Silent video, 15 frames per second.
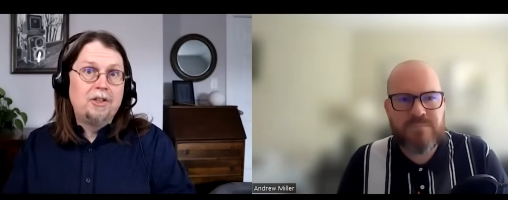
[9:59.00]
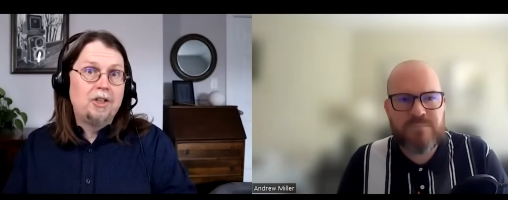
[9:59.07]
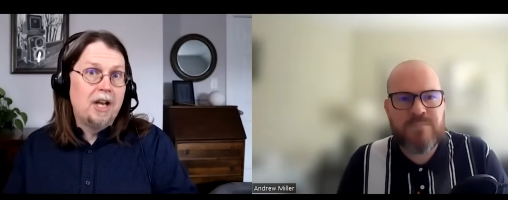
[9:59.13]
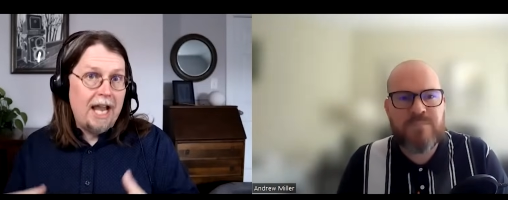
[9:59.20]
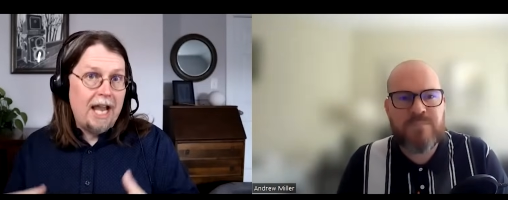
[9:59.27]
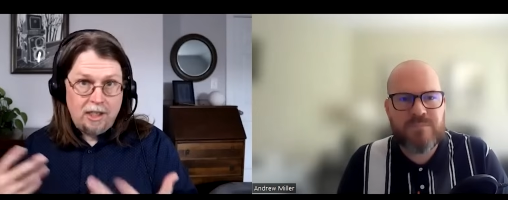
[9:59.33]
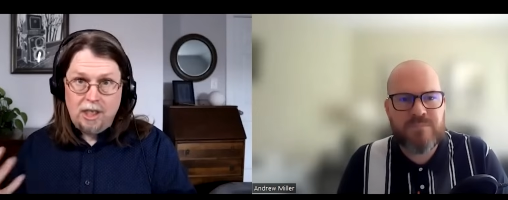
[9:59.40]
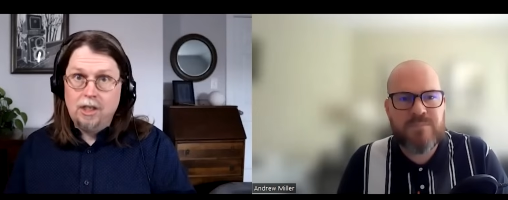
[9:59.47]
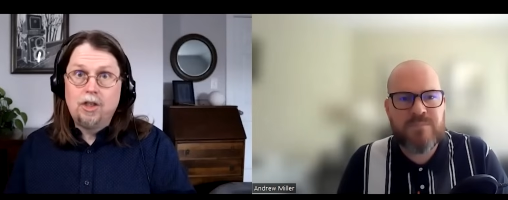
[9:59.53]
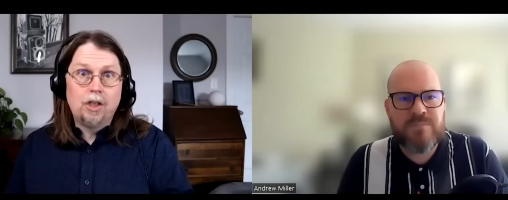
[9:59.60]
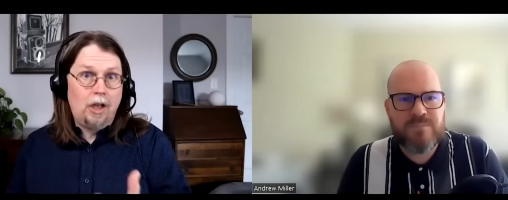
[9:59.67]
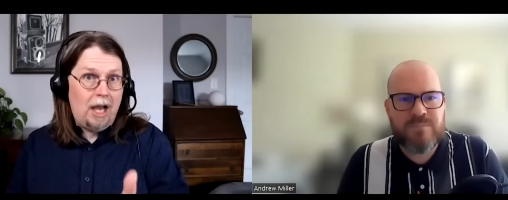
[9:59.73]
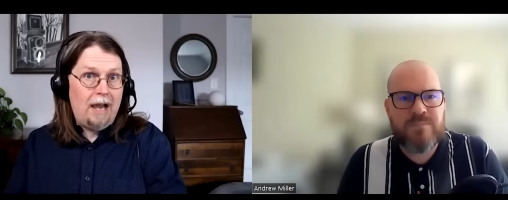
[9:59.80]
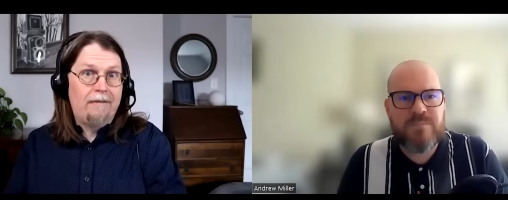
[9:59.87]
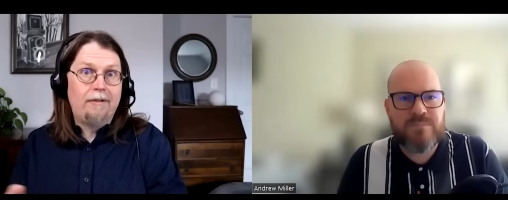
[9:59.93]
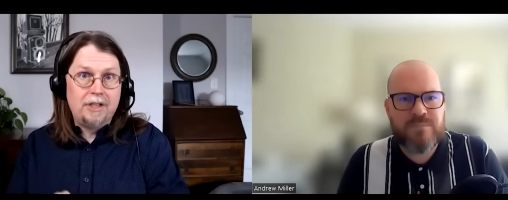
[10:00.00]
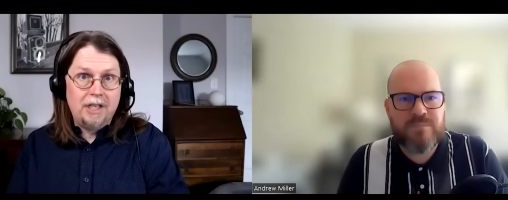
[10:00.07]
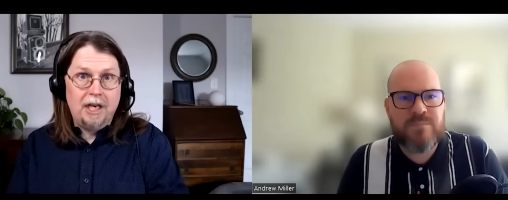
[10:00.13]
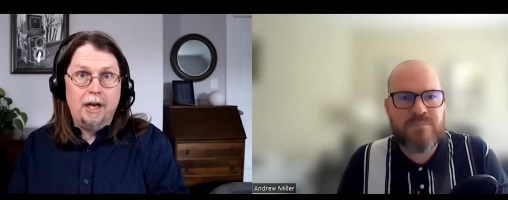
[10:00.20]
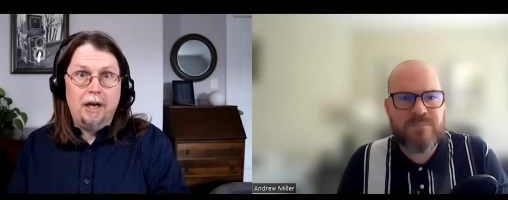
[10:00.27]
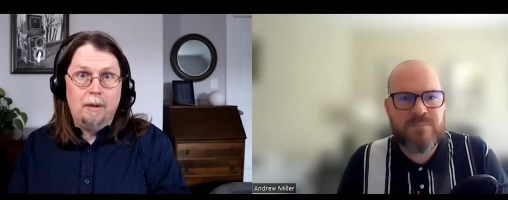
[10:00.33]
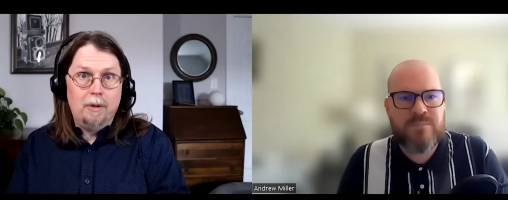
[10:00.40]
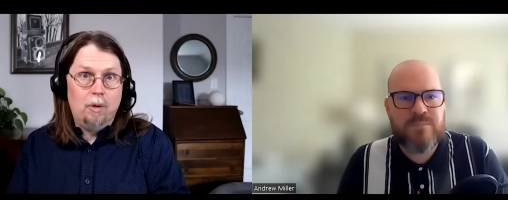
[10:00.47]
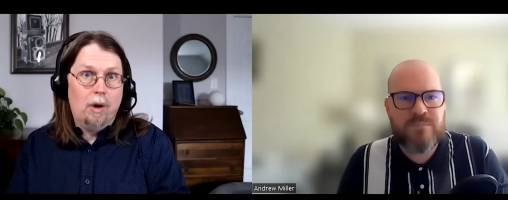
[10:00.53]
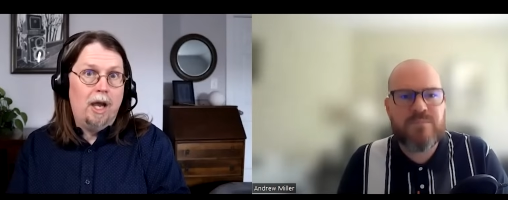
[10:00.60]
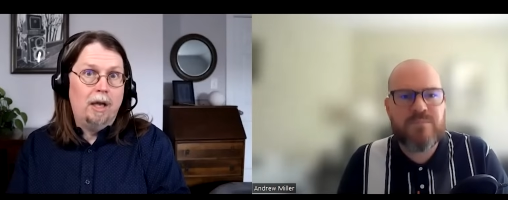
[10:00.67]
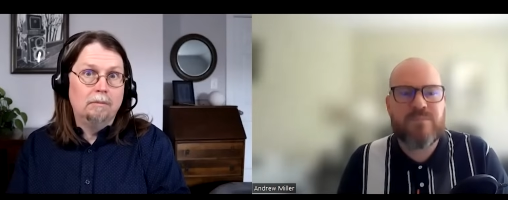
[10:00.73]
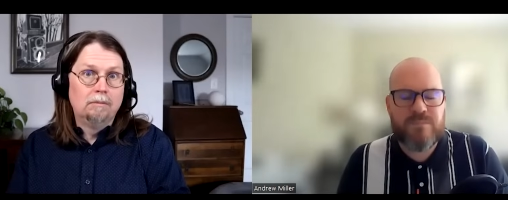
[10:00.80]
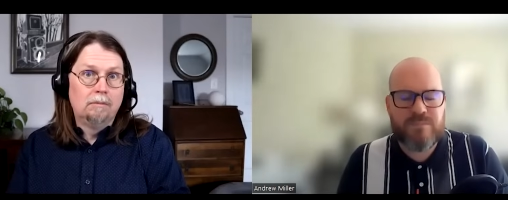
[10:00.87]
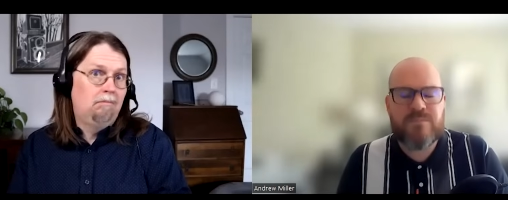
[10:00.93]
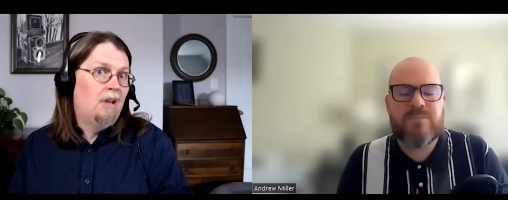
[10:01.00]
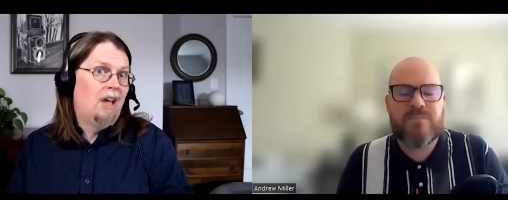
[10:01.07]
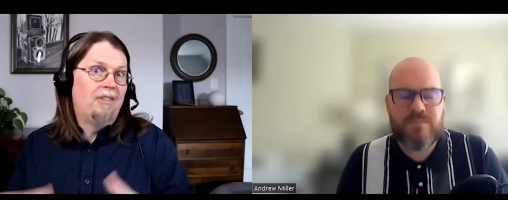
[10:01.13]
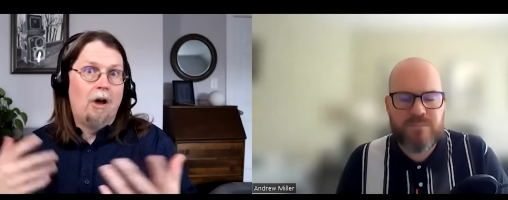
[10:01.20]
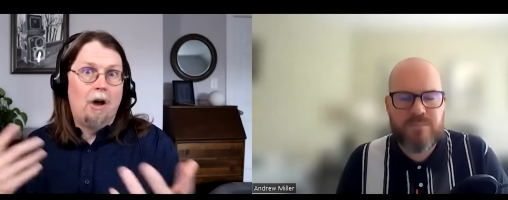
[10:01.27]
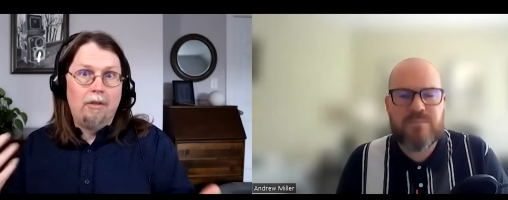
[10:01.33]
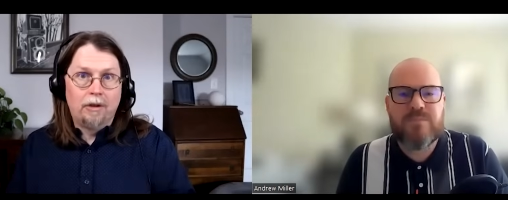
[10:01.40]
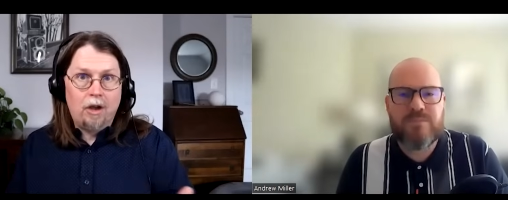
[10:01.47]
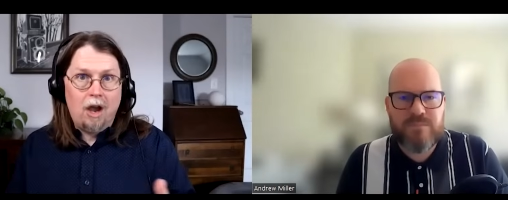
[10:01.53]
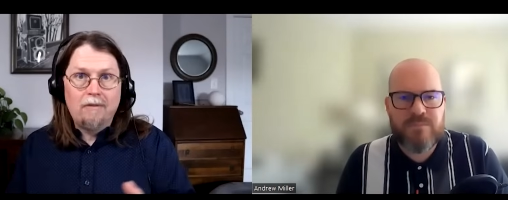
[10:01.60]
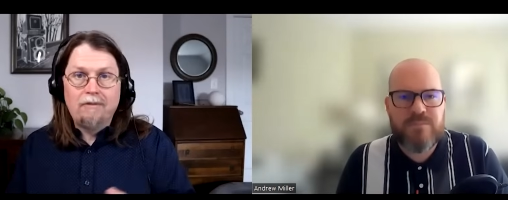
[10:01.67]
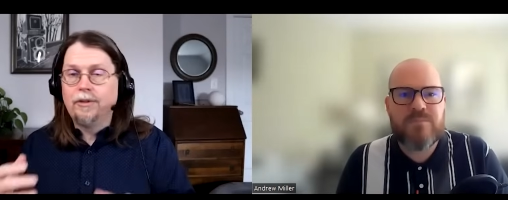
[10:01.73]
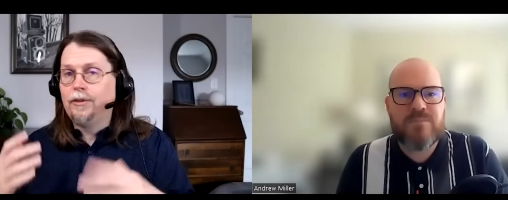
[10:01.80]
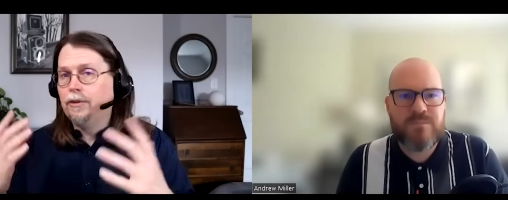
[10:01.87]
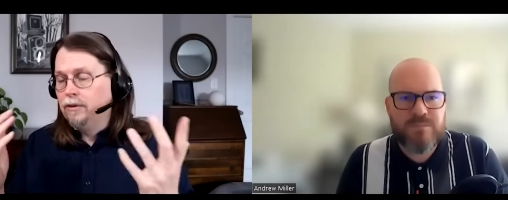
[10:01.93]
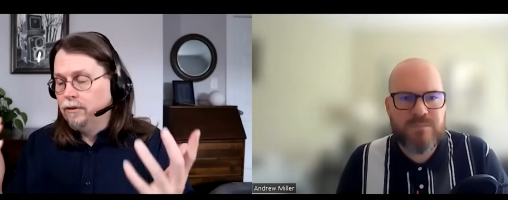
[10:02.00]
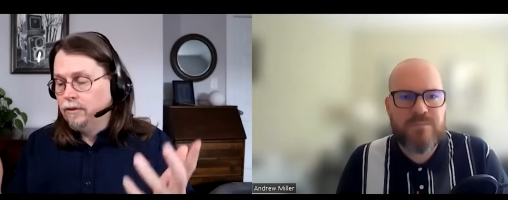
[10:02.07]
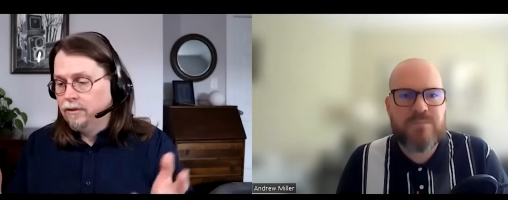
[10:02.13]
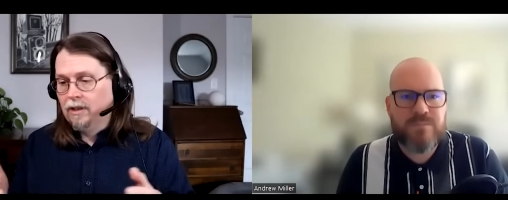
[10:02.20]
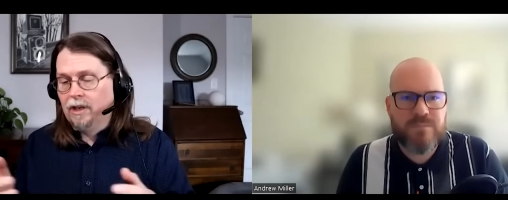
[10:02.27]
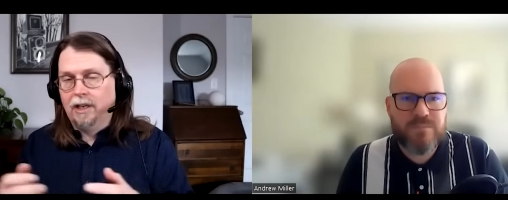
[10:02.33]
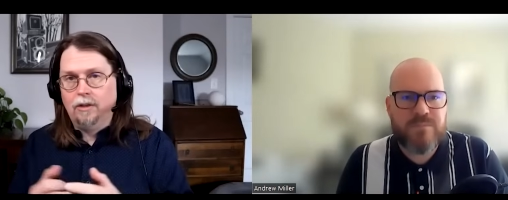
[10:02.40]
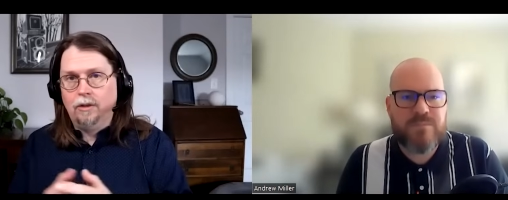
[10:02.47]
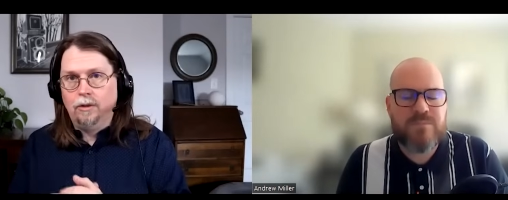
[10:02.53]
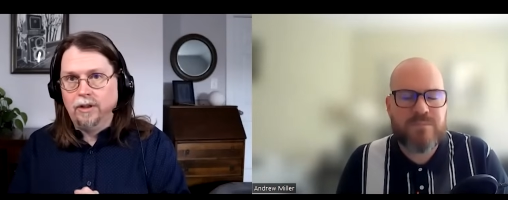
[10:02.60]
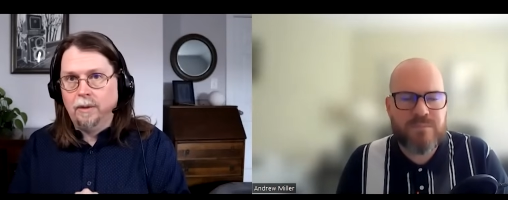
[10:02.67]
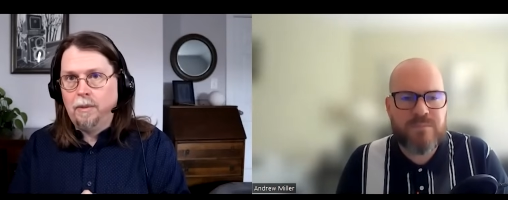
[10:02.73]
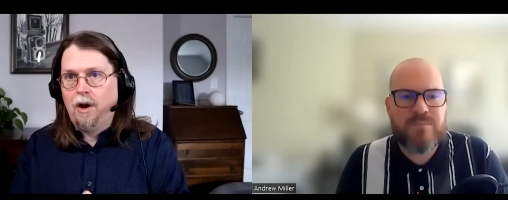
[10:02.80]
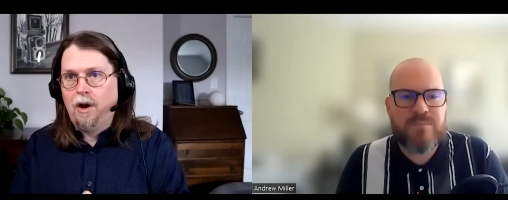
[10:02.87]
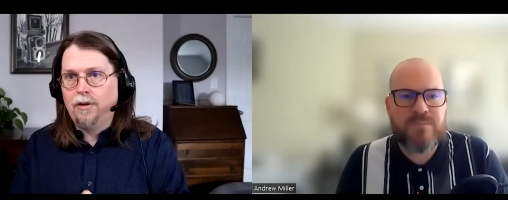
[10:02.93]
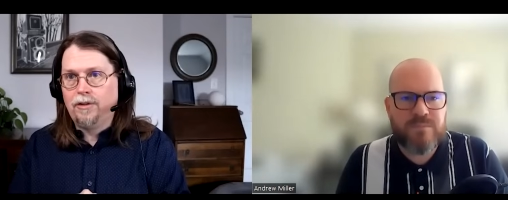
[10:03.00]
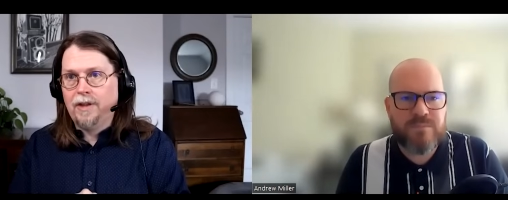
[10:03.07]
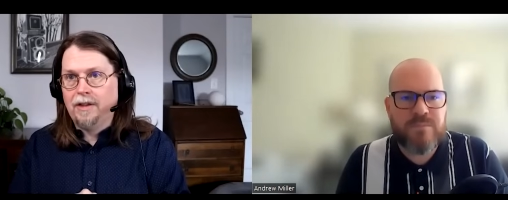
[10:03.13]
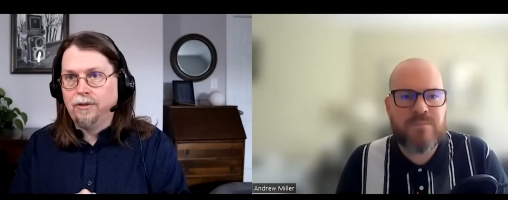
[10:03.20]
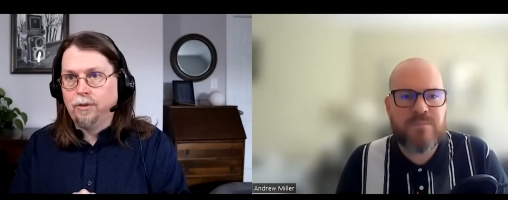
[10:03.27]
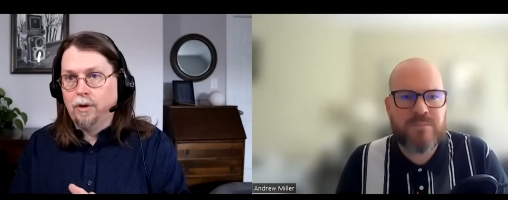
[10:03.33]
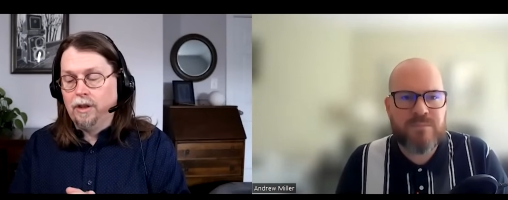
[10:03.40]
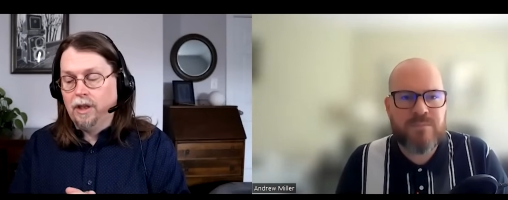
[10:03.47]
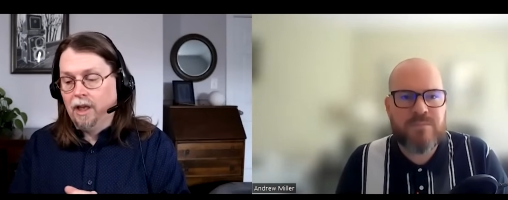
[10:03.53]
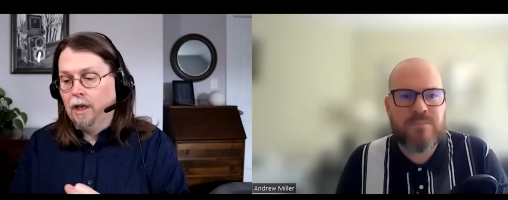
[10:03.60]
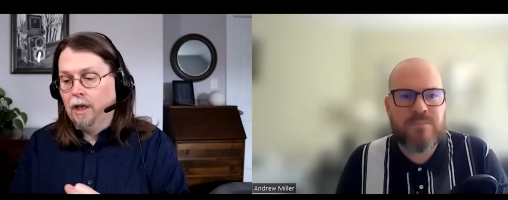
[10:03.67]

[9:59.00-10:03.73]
Speaker 1: I teach a lot for TDWI at all the conferences, and I do seminars and that sort of thing.